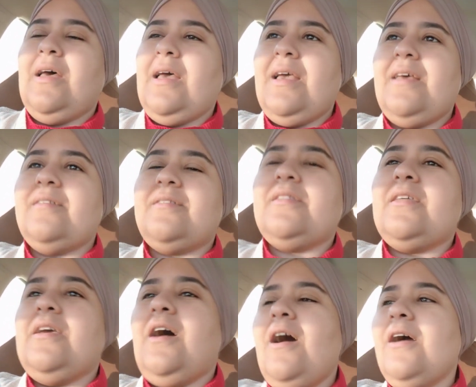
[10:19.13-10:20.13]
is
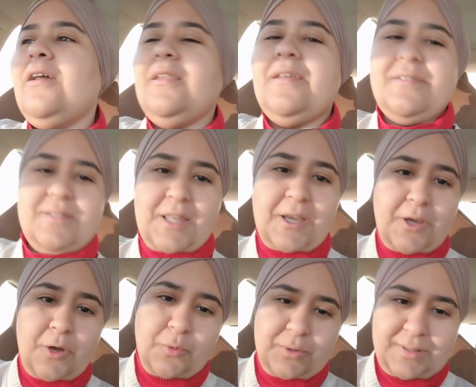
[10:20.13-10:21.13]
the ugliest thing
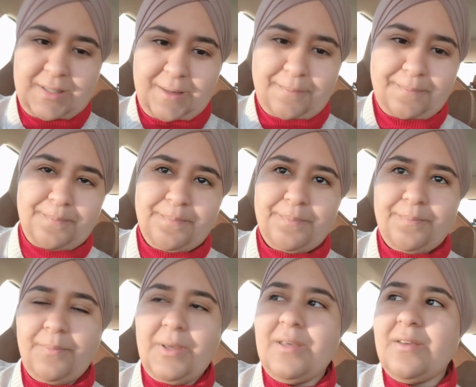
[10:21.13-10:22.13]
you would see,
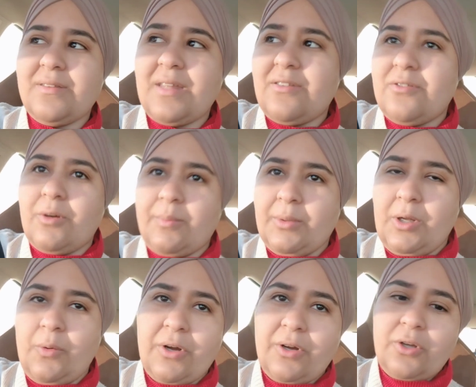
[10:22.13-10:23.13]
because that's
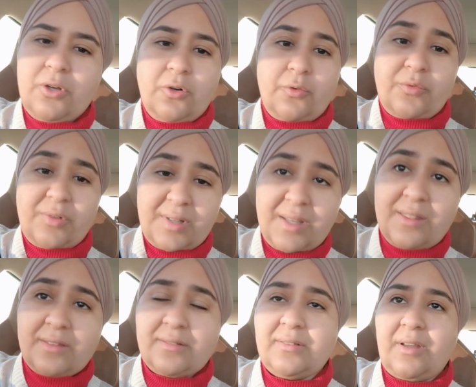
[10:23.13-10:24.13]
normally where you don't see
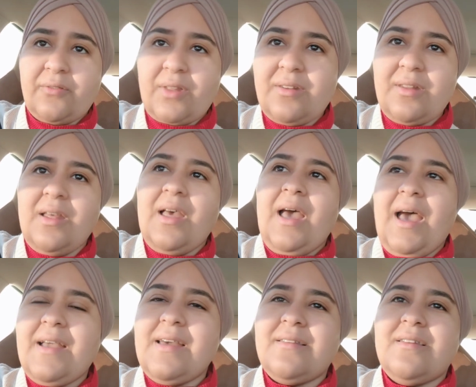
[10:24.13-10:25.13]
the stuff.
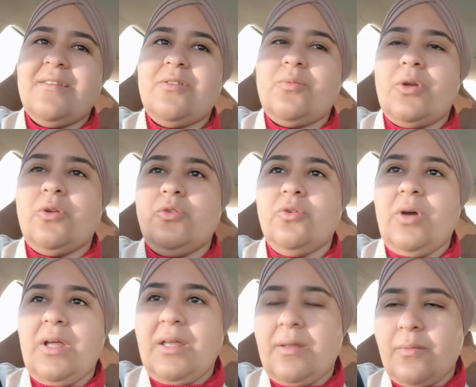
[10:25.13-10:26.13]
Again, this is when you
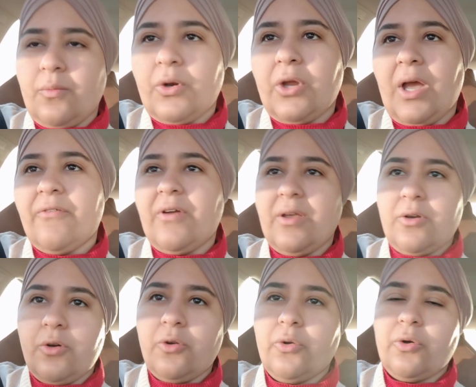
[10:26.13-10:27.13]
have a
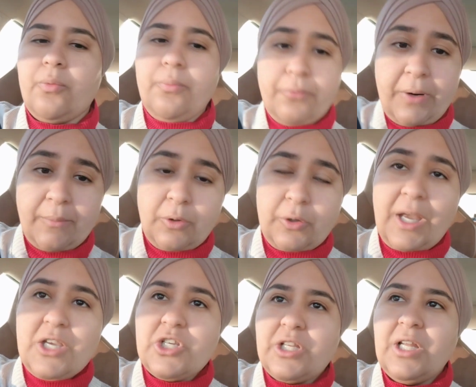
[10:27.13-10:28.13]
quote unquote prime
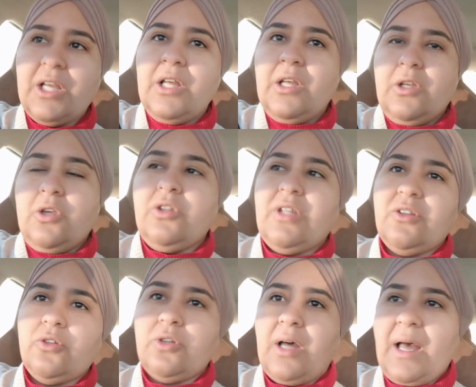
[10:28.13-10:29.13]
location, you
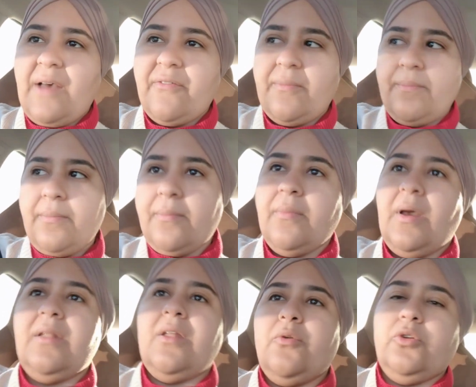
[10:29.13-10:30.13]
tend to not have
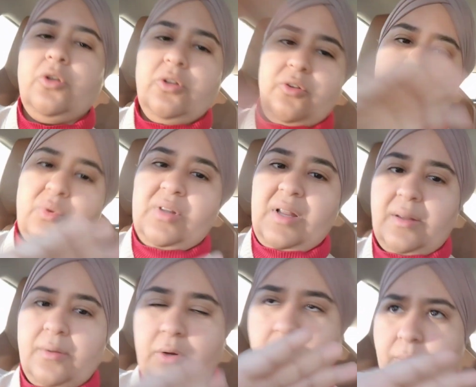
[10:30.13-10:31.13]
and they were told it was like
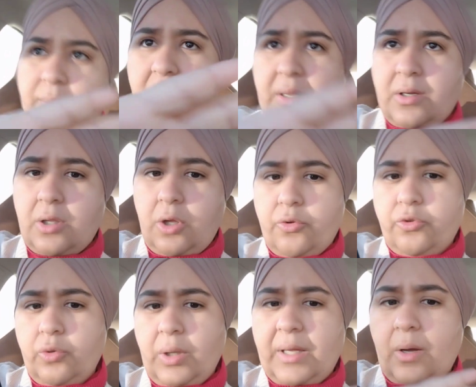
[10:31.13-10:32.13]
going to be close
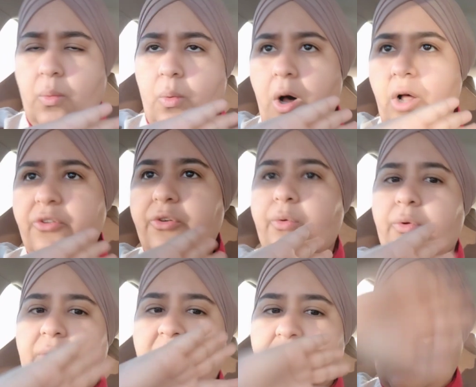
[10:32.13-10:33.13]
to like a wall, so
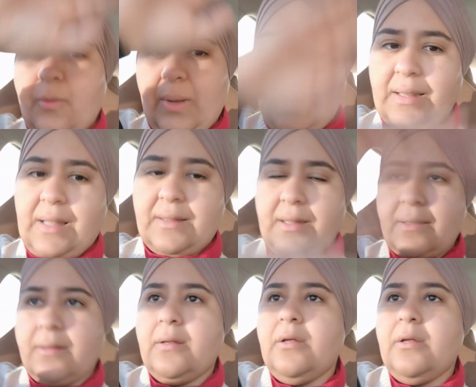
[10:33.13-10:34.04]
that's why we had like the